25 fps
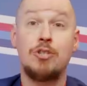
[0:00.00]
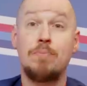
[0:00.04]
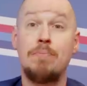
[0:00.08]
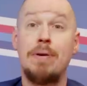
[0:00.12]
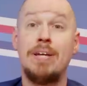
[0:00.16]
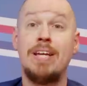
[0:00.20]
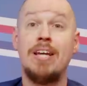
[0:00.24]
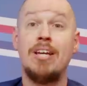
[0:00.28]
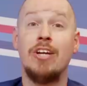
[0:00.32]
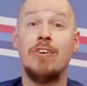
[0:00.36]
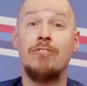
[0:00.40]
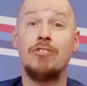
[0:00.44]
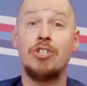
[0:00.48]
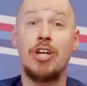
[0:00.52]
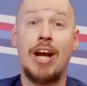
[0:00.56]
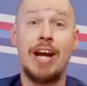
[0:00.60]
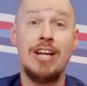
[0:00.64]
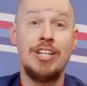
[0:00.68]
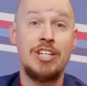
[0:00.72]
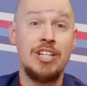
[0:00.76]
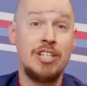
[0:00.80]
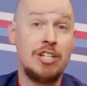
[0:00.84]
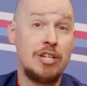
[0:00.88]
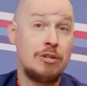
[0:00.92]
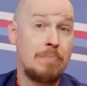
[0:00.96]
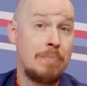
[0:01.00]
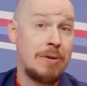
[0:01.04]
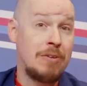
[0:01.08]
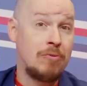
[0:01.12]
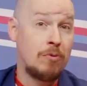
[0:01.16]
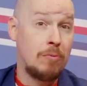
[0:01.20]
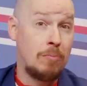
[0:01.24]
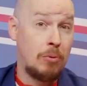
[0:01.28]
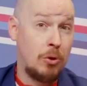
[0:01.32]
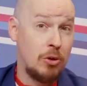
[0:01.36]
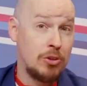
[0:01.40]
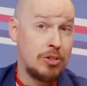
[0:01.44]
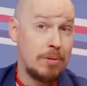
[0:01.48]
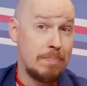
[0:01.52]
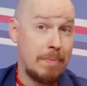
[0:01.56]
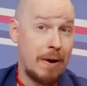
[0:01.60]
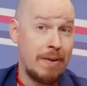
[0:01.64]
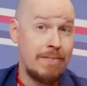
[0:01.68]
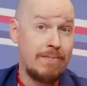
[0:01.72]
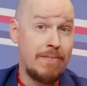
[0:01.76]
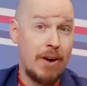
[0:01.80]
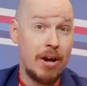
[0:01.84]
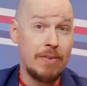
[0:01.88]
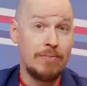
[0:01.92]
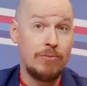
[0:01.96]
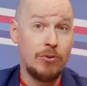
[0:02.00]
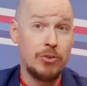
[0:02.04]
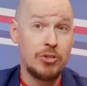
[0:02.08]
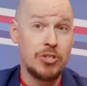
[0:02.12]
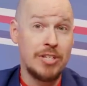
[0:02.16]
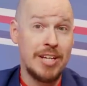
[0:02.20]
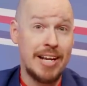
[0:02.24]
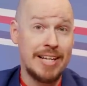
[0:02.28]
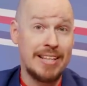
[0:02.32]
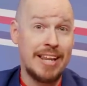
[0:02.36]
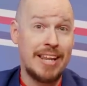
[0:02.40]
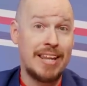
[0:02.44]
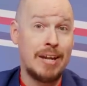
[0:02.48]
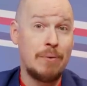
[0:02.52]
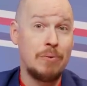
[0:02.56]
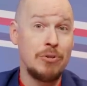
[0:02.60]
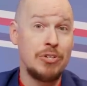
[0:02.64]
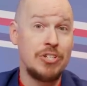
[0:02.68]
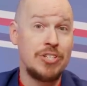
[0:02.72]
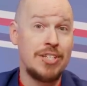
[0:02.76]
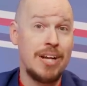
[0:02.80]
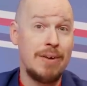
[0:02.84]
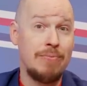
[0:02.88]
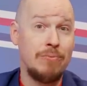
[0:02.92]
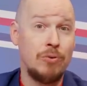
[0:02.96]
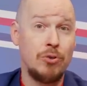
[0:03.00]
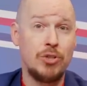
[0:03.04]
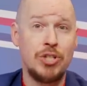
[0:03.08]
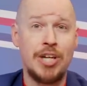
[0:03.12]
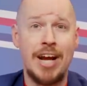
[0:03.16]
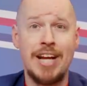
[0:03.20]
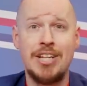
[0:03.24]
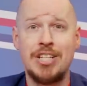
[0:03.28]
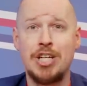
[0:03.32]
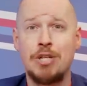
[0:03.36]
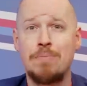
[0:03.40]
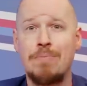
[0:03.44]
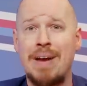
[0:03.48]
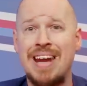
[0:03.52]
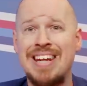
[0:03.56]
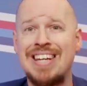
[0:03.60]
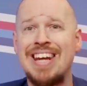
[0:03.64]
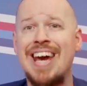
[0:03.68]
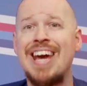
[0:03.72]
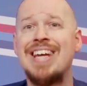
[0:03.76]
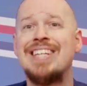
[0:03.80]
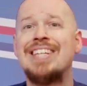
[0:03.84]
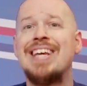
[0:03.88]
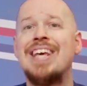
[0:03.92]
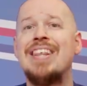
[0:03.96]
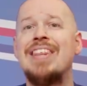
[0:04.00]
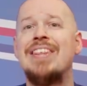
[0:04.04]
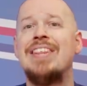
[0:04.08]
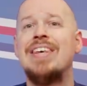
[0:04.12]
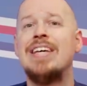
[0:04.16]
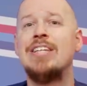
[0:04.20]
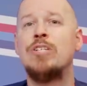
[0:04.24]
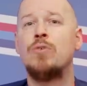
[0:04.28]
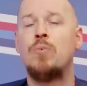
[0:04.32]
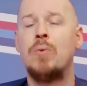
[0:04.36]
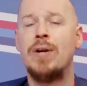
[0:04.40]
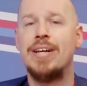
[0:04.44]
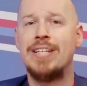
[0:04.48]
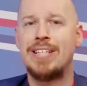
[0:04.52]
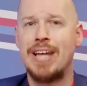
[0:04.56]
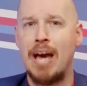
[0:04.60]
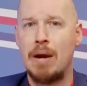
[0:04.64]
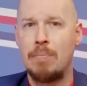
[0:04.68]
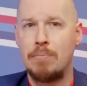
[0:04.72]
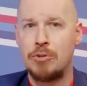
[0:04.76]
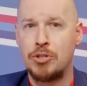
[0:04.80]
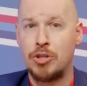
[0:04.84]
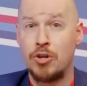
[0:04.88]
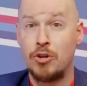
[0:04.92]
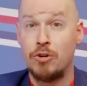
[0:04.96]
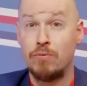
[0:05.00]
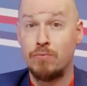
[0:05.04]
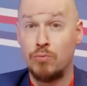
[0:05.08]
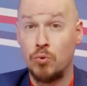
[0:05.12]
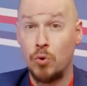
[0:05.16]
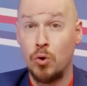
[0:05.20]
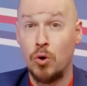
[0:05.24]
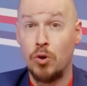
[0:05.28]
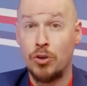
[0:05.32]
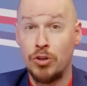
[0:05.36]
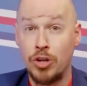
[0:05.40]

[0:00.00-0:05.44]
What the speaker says: speaking of changes, it's been reported by Fightful Select that there were several changes made to this week's episode of Raw,